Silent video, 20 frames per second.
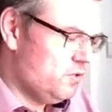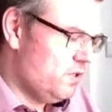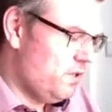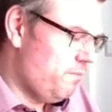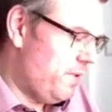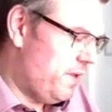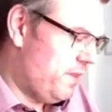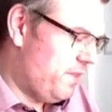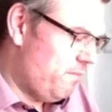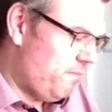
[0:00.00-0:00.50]
the
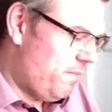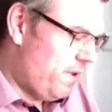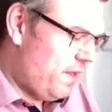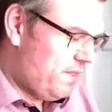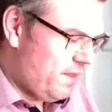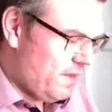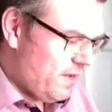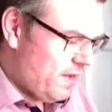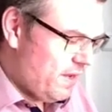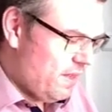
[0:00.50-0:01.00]

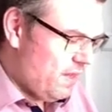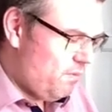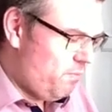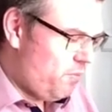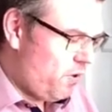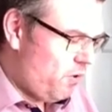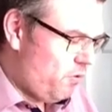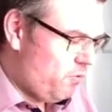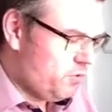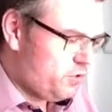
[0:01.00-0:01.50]
mathematical
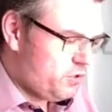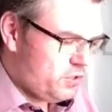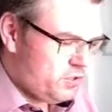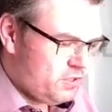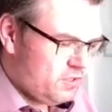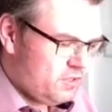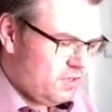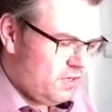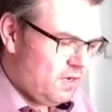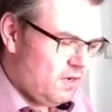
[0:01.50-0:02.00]
approach
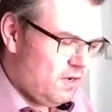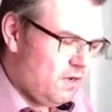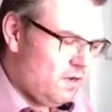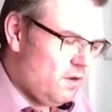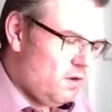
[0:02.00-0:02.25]
yeah,